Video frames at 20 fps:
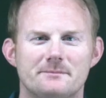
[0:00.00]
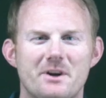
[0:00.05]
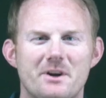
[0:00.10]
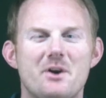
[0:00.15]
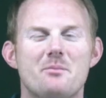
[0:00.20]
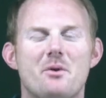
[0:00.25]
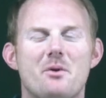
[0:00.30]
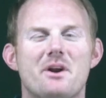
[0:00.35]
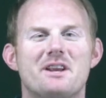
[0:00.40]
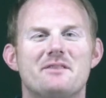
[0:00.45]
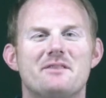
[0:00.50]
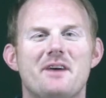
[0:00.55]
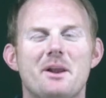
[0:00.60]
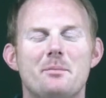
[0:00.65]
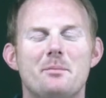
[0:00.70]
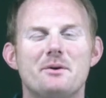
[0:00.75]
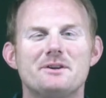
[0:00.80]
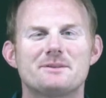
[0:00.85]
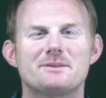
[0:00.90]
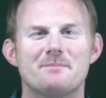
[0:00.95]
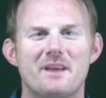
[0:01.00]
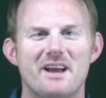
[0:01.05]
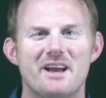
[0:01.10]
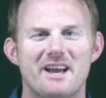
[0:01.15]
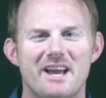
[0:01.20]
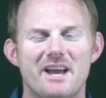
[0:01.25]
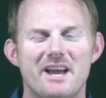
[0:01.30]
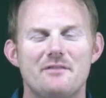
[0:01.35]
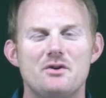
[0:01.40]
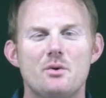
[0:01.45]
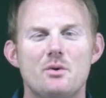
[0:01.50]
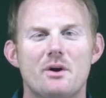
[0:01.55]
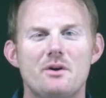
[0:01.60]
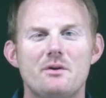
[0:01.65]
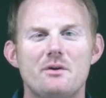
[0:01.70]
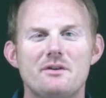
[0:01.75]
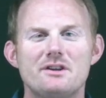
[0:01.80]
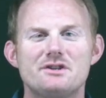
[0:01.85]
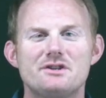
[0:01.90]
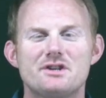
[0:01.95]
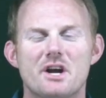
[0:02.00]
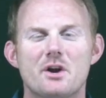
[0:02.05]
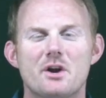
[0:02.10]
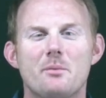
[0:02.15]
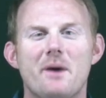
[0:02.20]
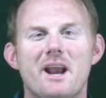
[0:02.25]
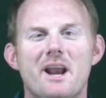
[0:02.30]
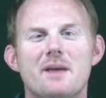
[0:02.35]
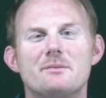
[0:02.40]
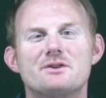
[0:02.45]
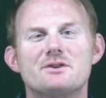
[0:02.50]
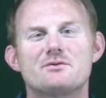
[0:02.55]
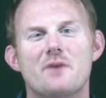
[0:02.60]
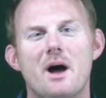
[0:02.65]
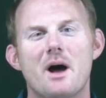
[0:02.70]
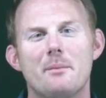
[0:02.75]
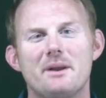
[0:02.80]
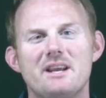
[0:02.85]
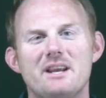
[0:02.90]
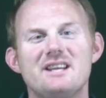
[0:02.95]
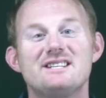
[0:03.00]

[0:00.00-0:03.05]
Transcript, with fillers: Good morning, developers. If you are new to the channel, my name is Robin.